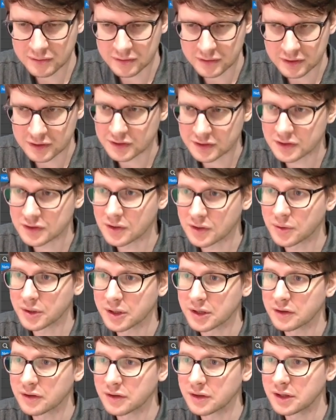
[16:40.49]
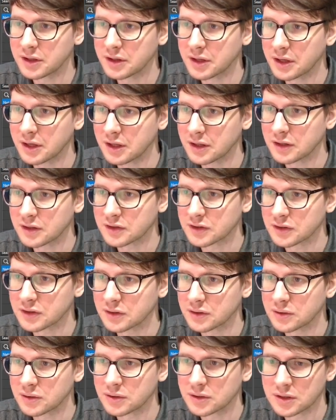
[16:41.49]
Let's just go ahead and delete that.
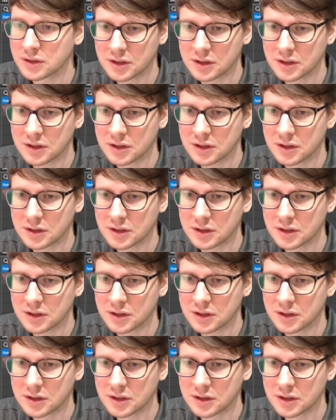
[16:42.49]
So